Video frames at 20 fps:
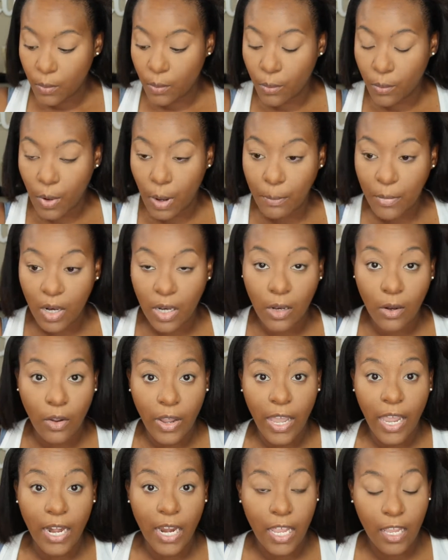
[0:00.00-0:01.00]
Where I'm going to
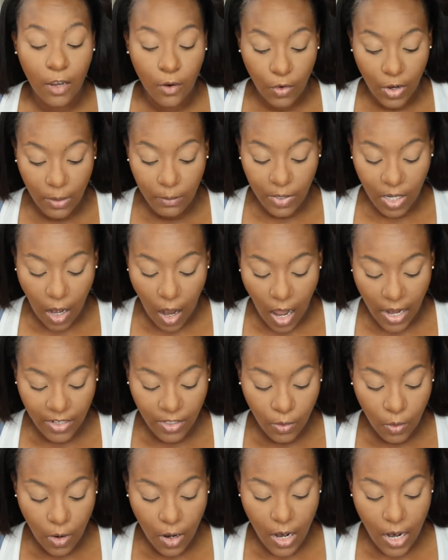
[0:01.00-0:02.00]
go ahead and cream
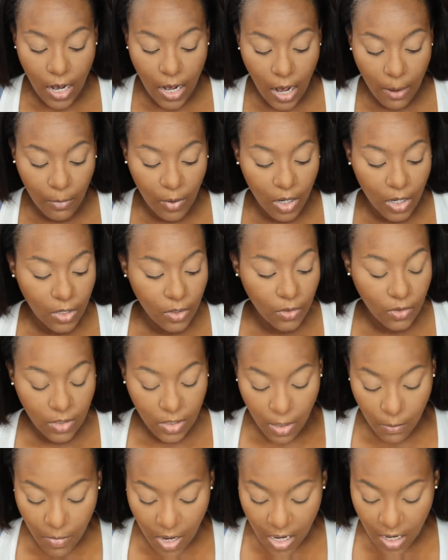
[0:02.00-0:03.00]
contour, and I'm going to
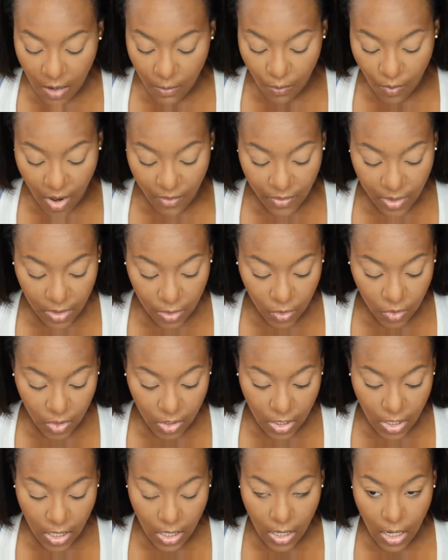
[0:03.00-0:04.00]
use the Makeup
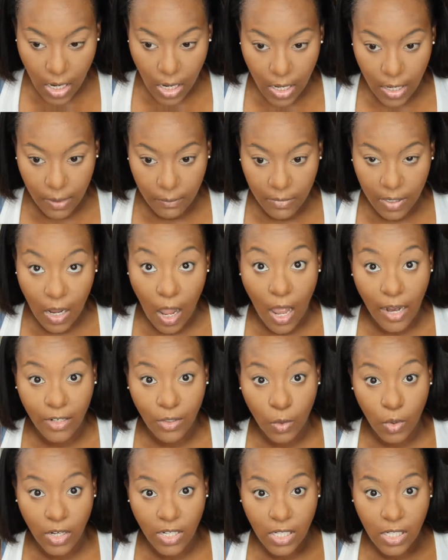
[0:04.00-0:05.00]
Revolution
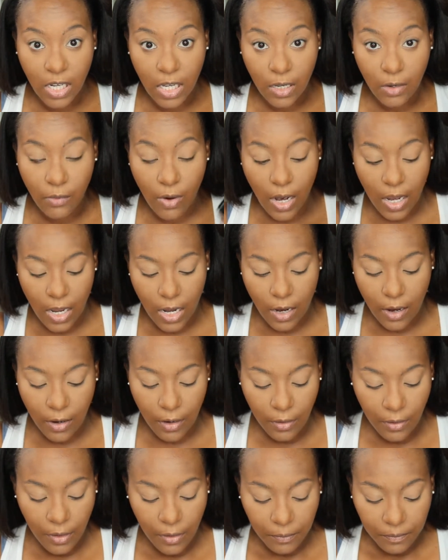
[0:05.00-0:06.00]
contour stick right here.
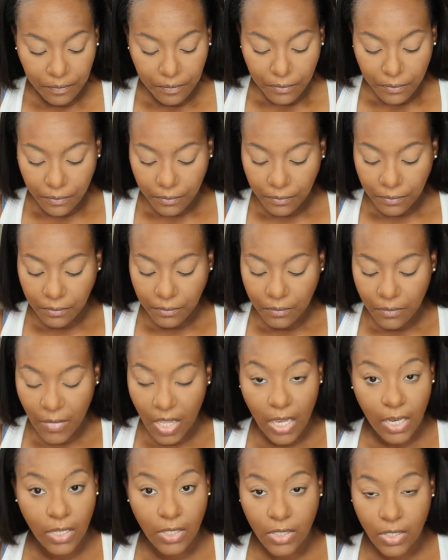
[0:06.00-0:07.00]

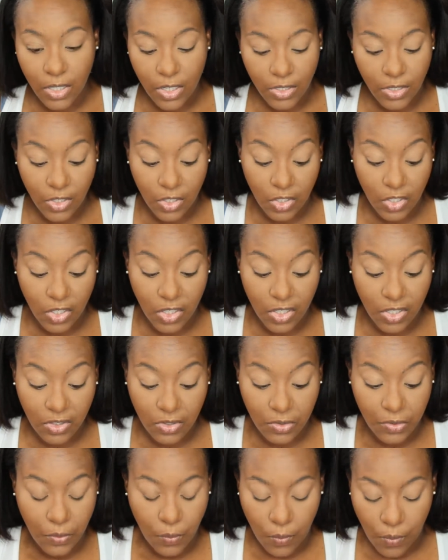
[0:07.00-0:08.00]
And this is just
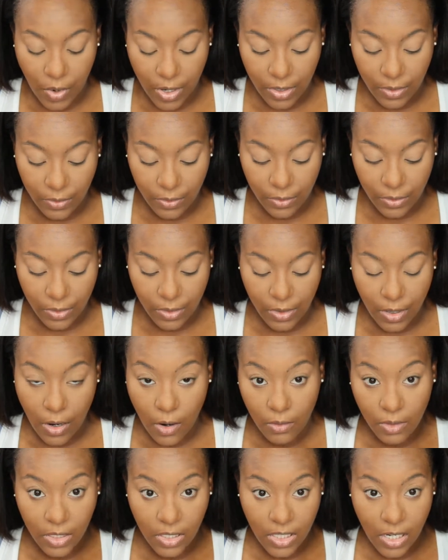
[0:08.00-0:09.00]

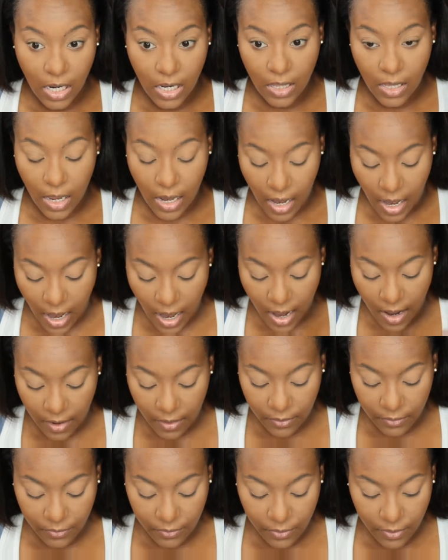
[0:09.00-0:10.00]
the only shade they
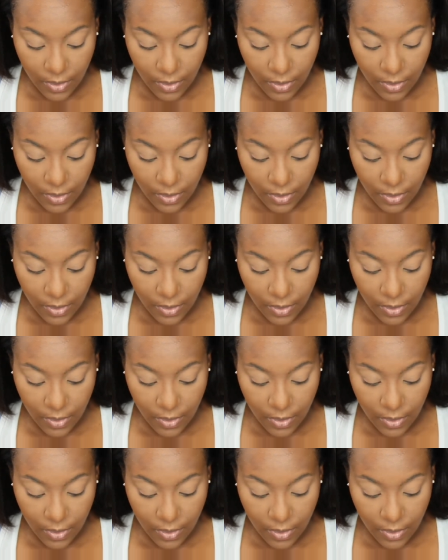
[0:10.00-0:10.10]
have.